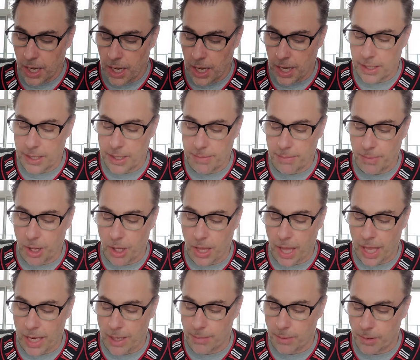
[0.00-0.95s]
in a
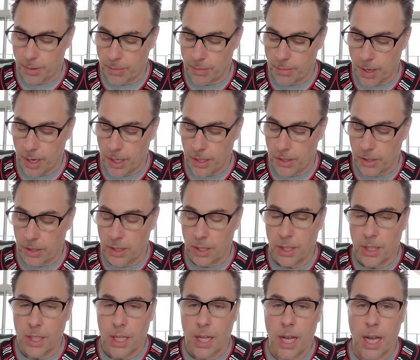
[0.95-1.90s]
small animal
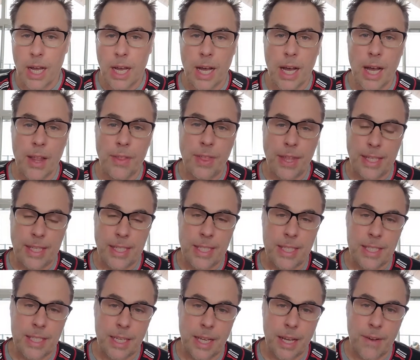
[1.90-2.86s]
model
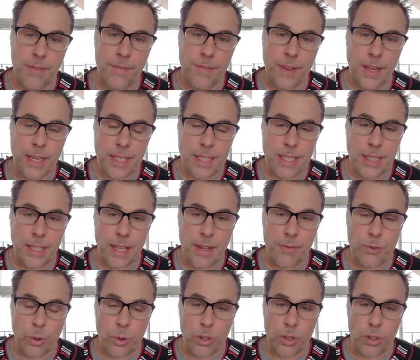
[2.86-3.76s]
that's a facelift,